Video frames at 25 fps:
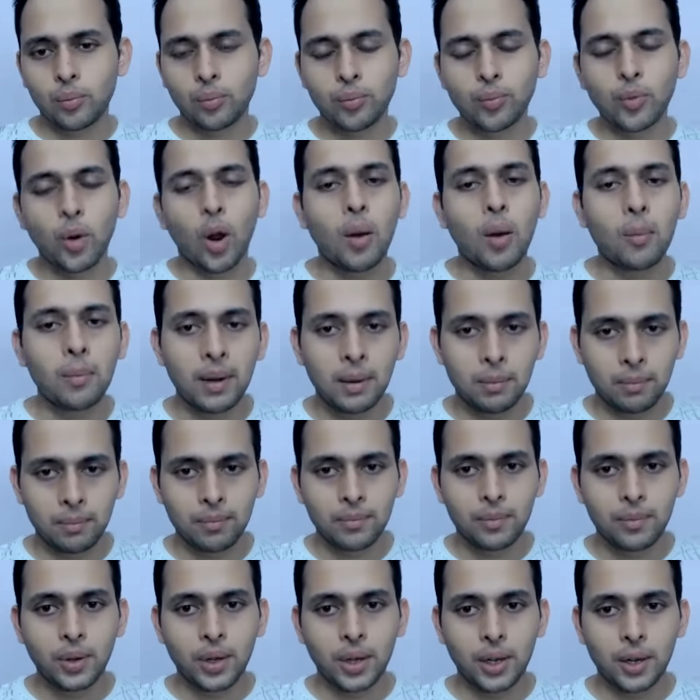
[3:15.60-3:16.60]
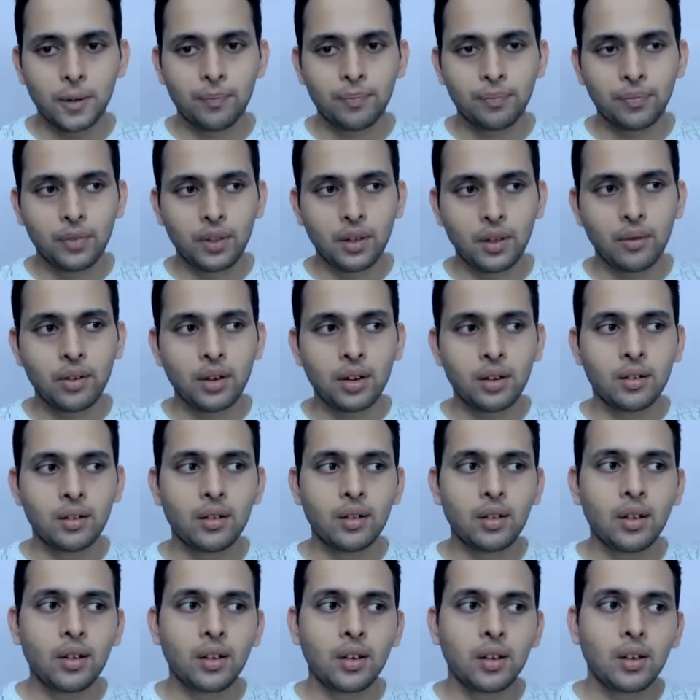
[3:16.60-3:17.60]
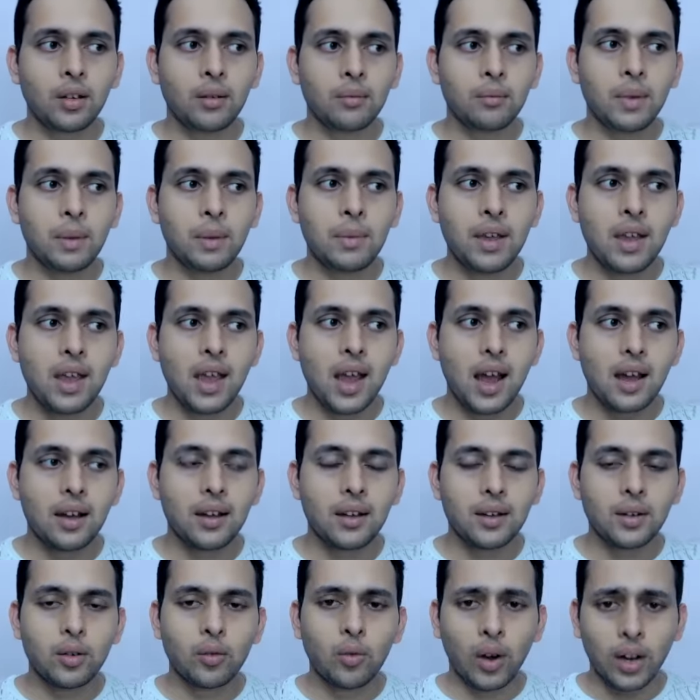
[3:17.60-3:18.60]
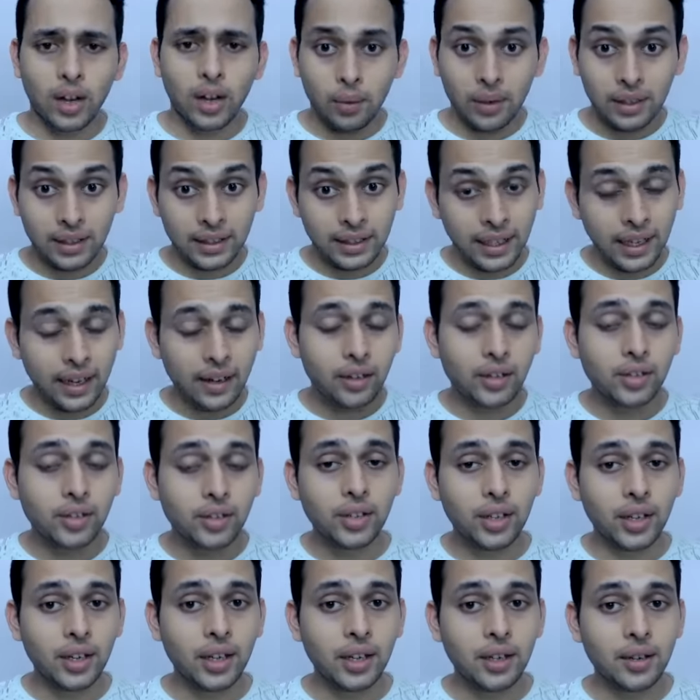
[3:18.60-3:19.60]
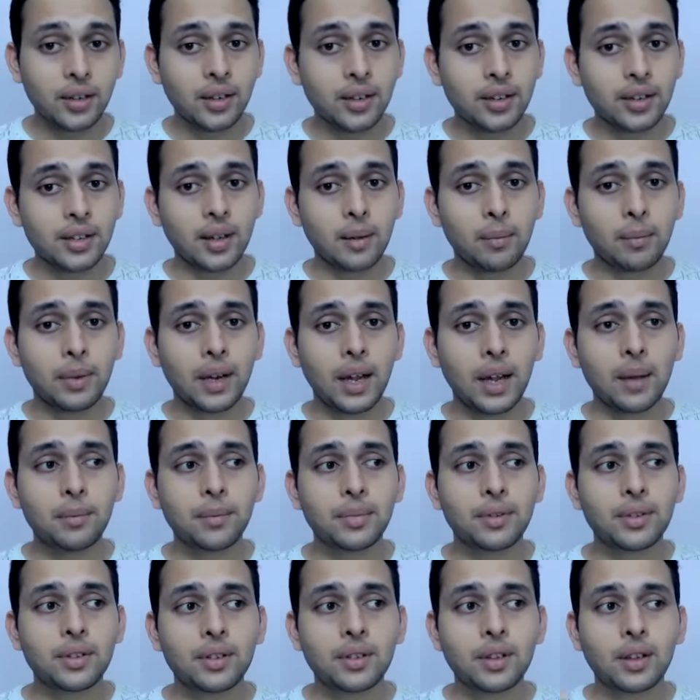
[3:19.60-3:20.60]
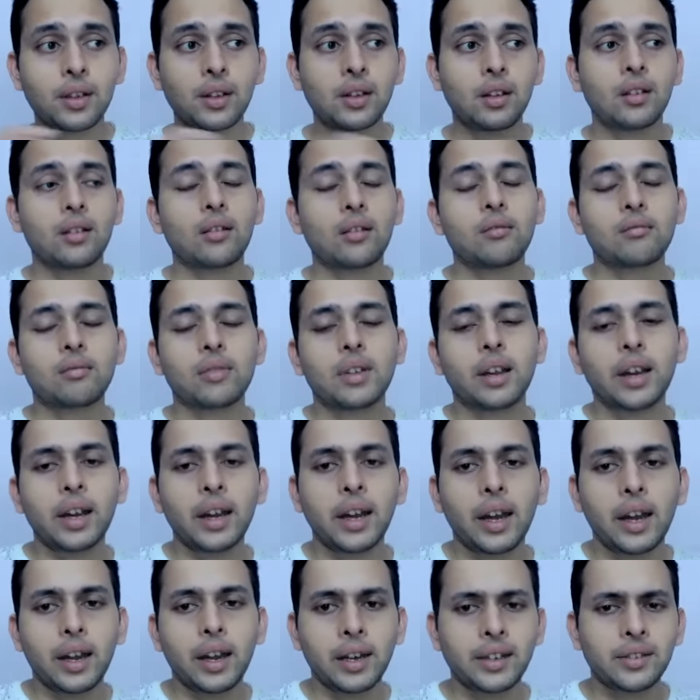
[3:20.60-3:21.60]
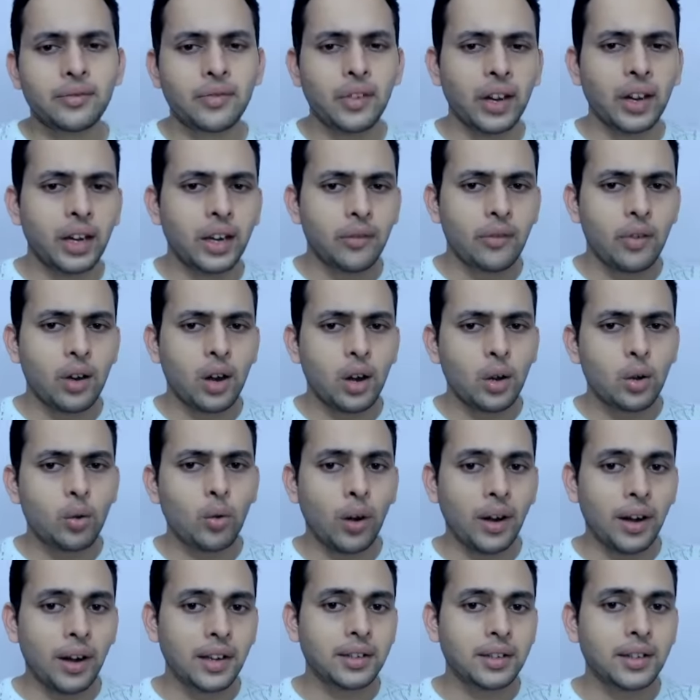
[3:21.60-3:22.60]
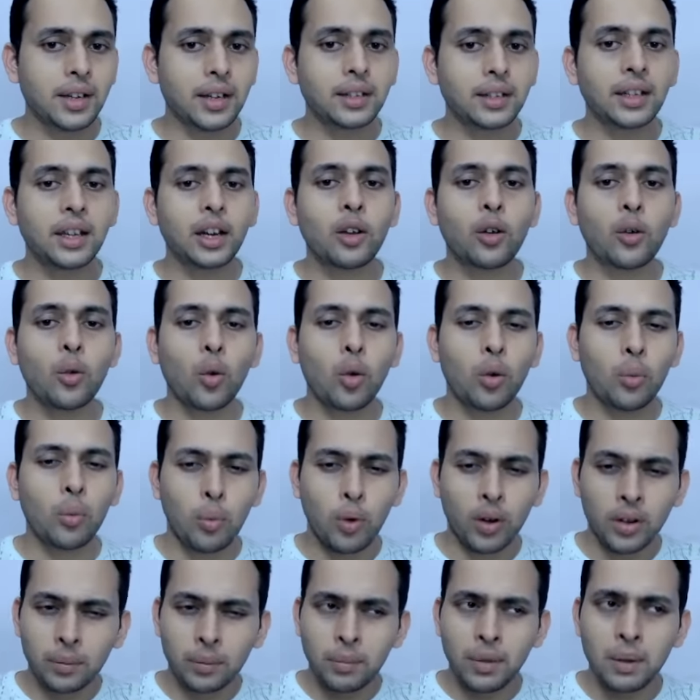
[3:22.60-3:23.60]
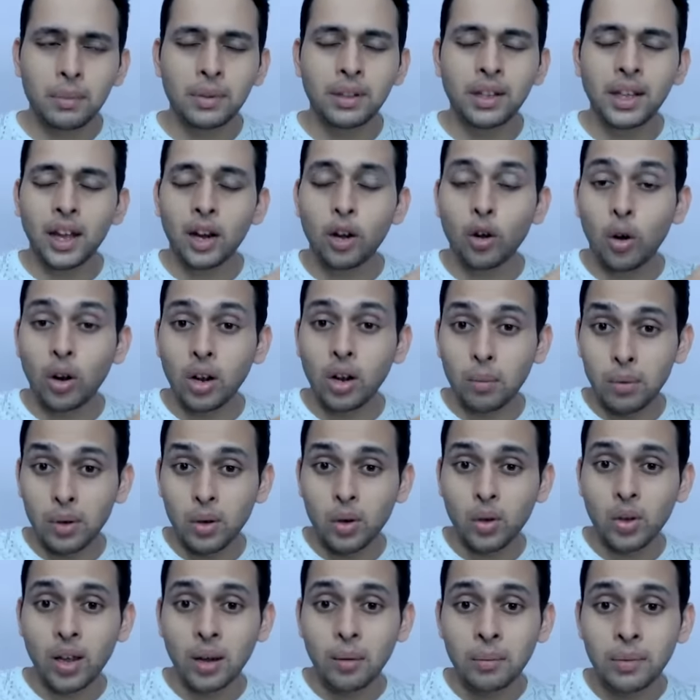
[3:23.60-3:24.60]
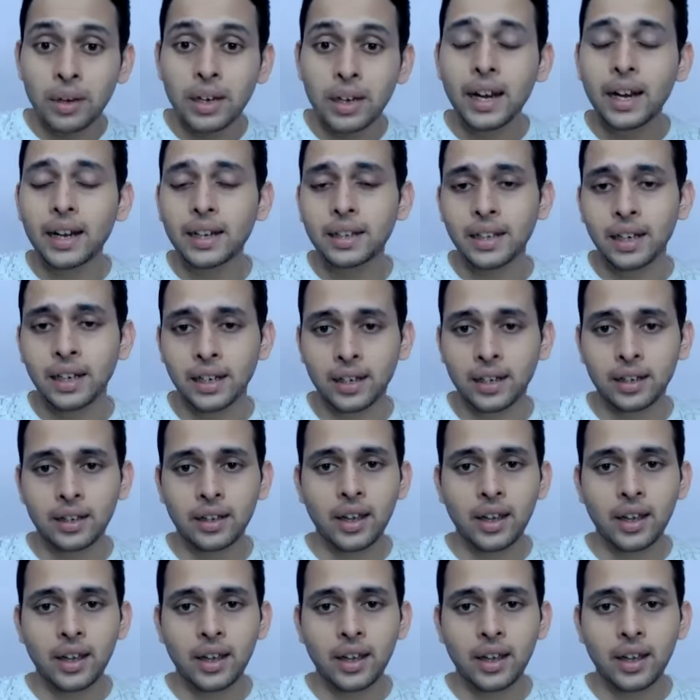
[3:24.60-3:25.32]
problem. Okay. Even maybe whatever they are sharing, sometimes it is very difficult to understand their core point. Maybe they are not able to communicate that.